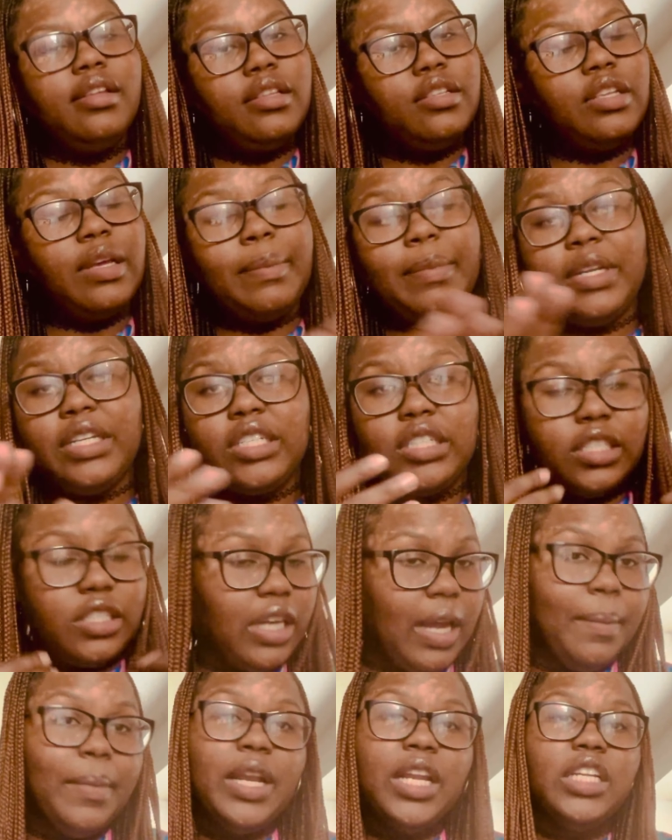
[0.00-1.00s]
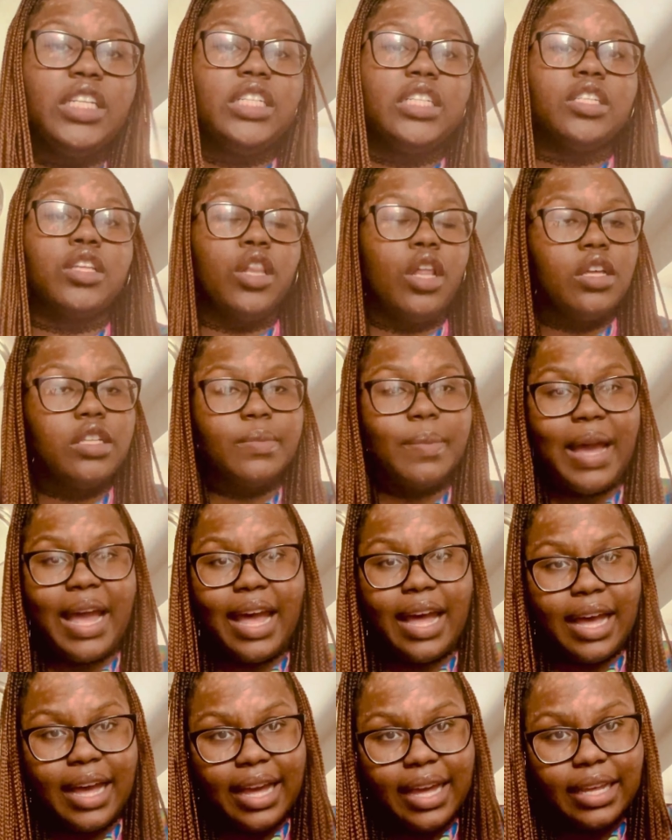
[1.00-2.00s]
So I'm gonna, I'm gonna just close
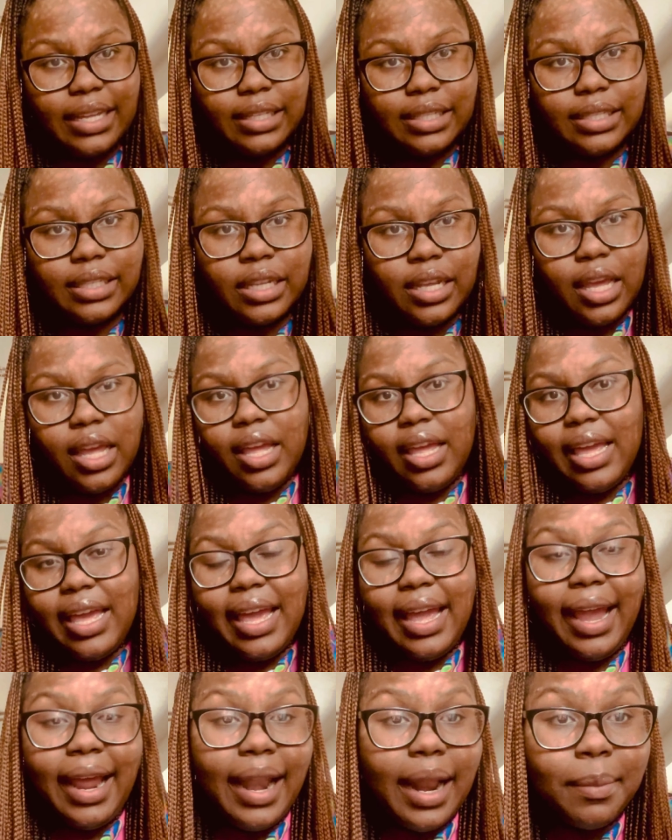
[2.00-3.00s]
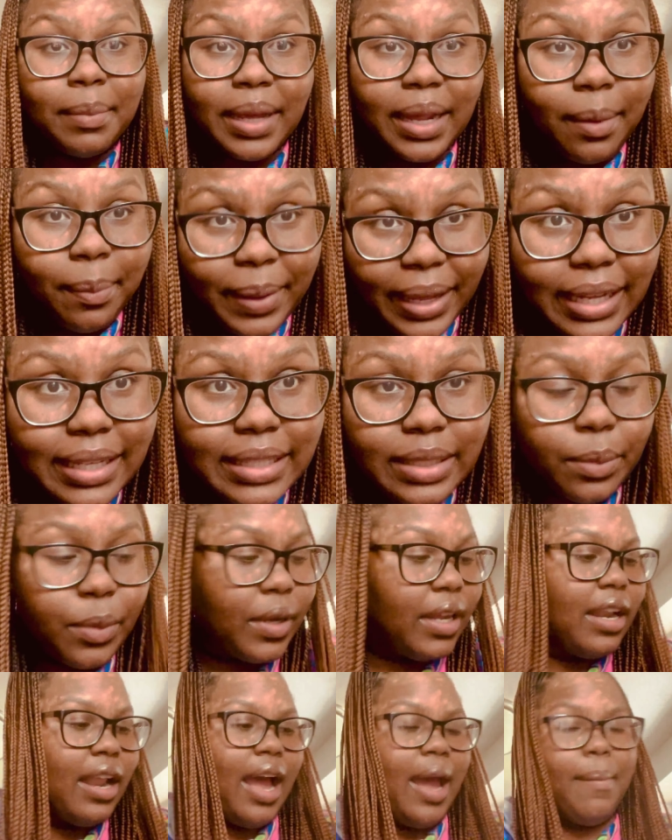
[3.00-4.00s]
my eyes and I'm gonna pick
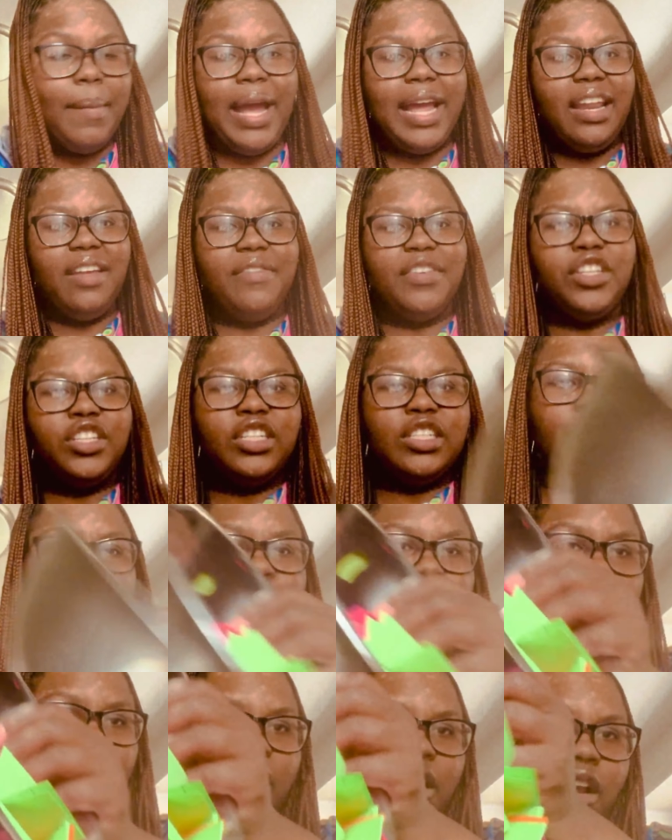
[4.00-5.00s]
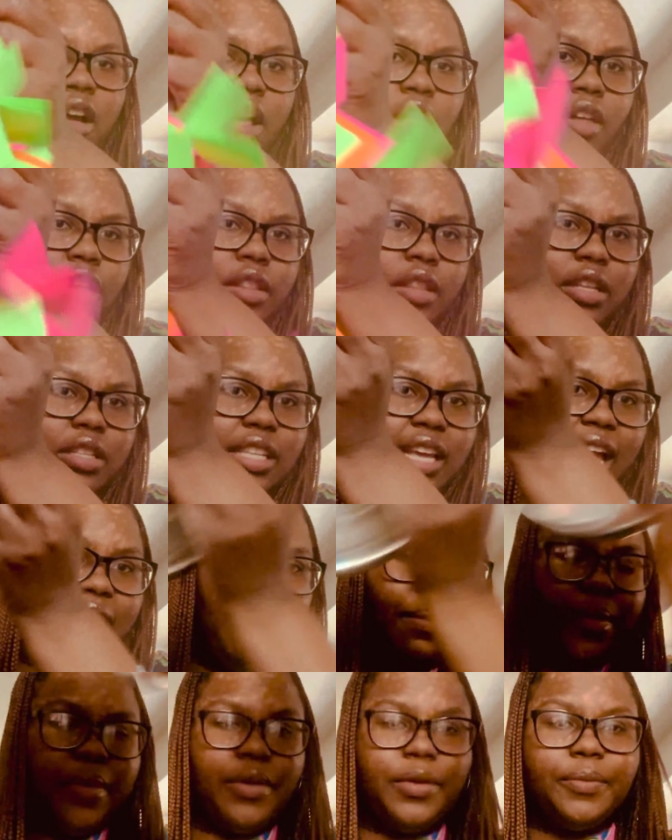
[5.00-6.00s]
someone. I might even just put it all on the
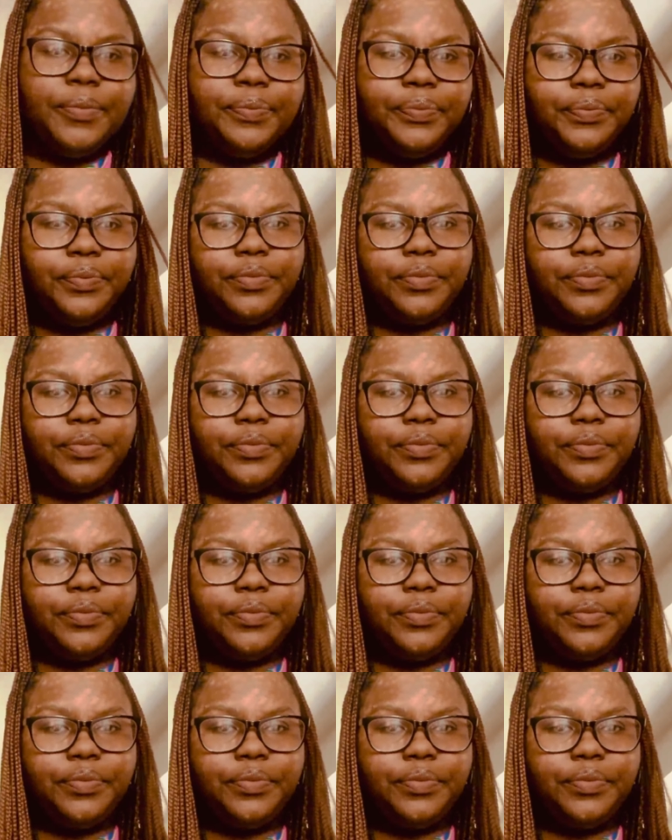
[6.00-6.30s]
table